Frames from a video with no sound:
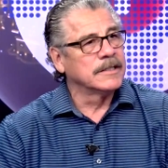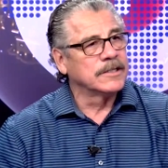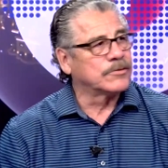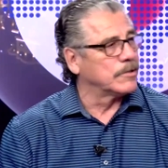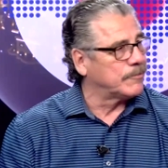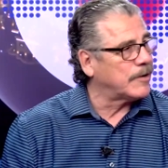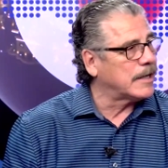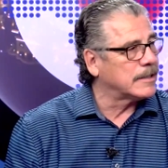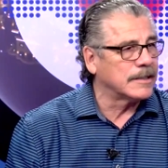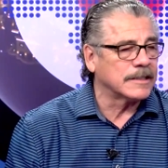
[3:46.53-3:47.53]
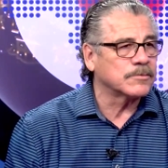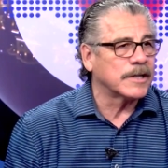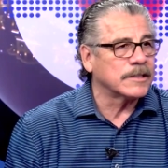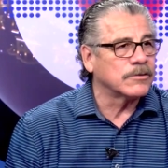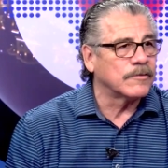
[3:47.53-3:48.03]
to the fight, and that's what
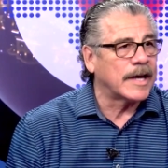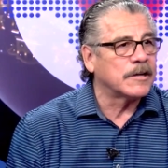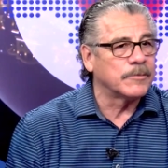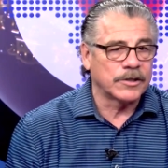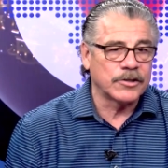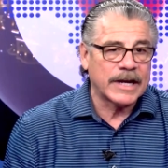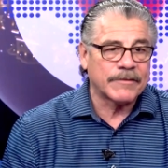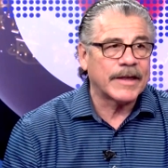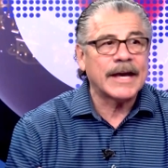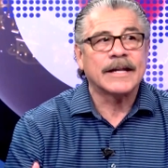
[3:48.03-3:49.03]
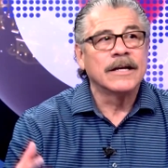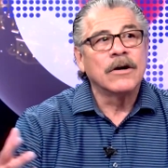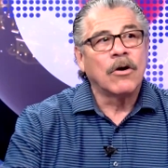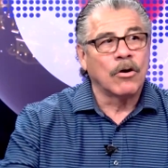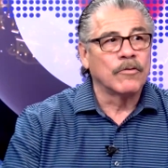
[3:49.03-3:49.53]
I told Vladimir. You have that
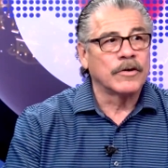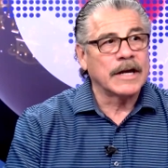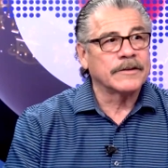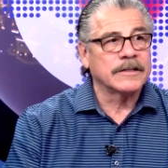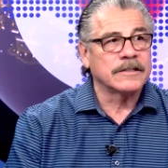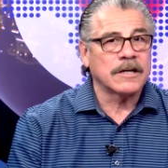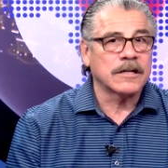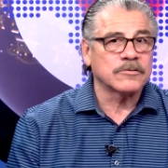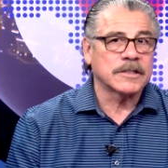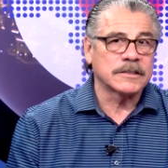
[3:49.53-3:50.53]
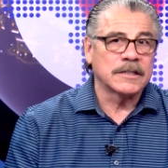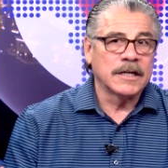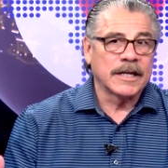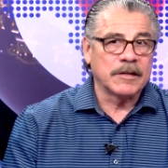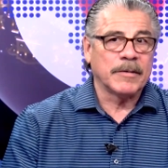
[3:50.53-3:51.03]
over Anthony Joshua because
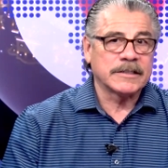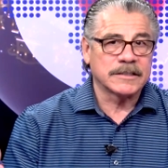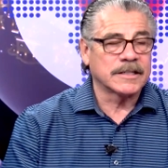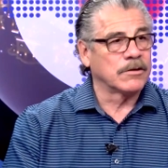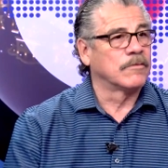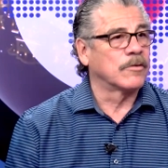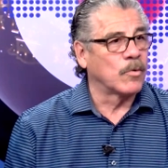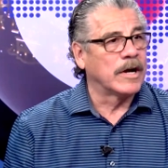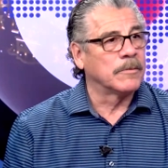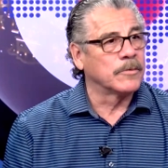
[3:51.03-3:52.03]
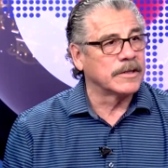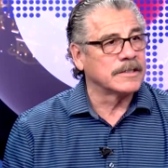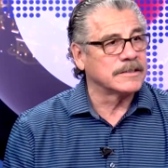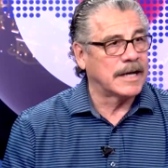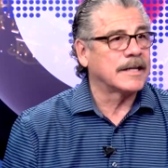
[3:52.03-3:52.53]
he might just get overwhelmed with
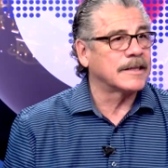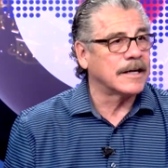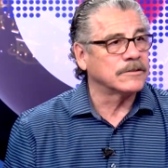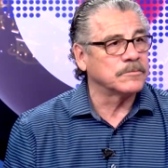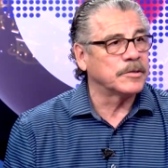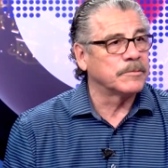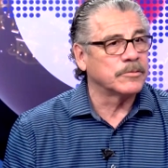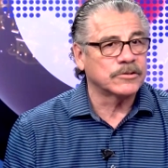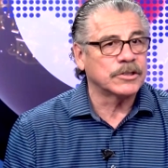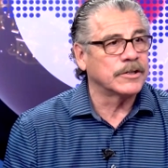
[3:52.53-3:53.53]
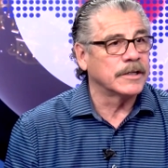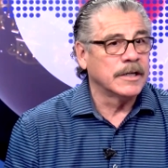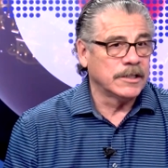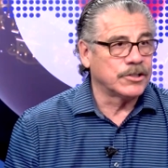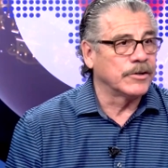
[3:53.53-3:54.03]
these 90,000 people
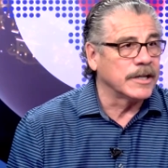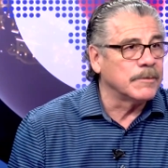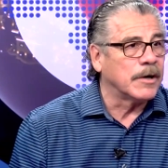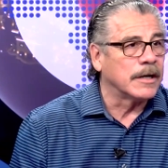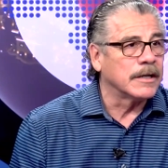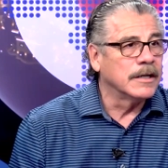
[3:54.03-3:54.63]
cheering him on,